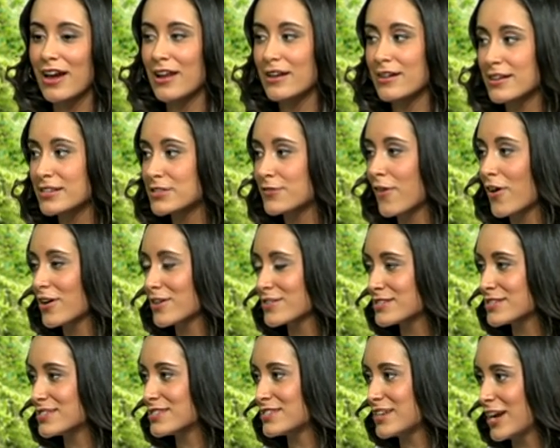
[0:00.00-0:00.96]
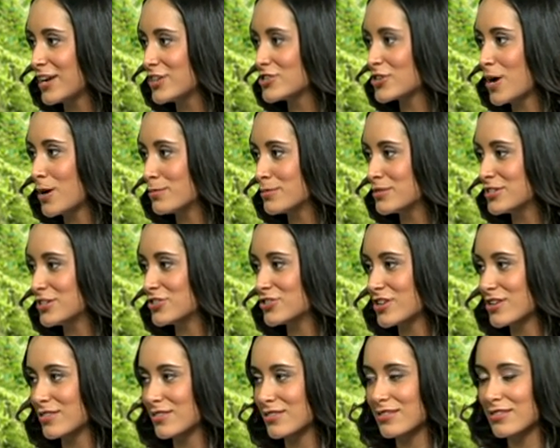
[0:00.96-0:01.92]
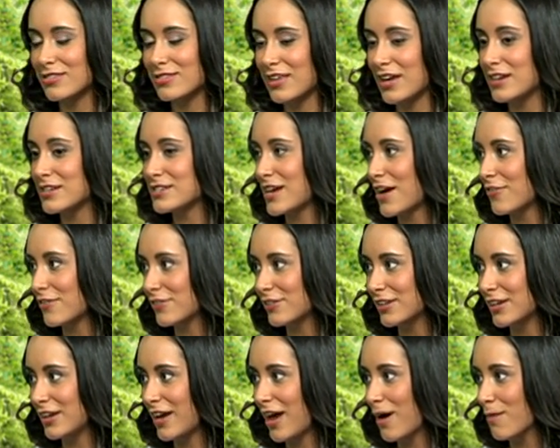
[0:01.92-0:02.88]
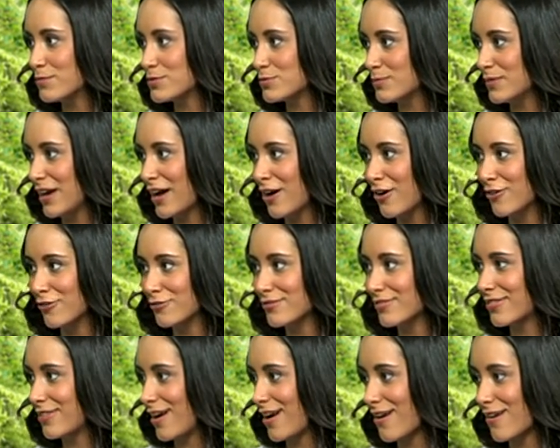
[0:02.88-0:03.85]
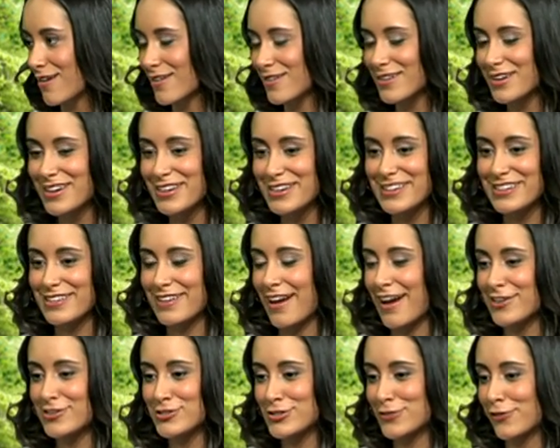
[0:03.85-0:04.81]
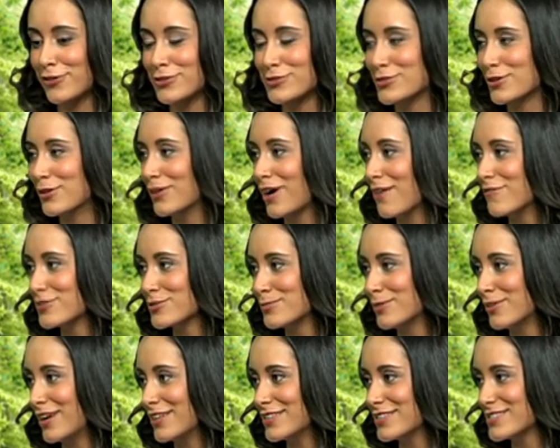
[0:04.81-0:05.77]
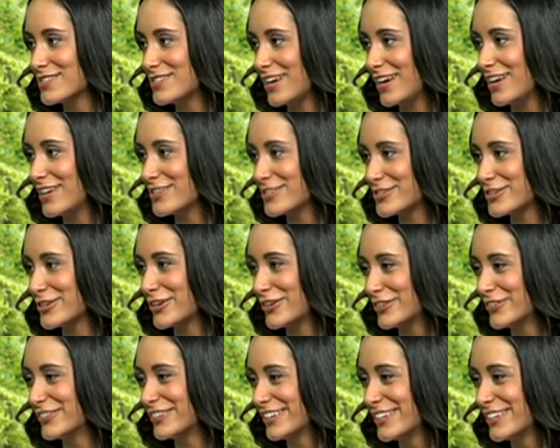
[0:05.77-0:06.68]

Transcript: as far as the stage competition, they definitely helped me out there. I just feel so comfortable on the stage. So.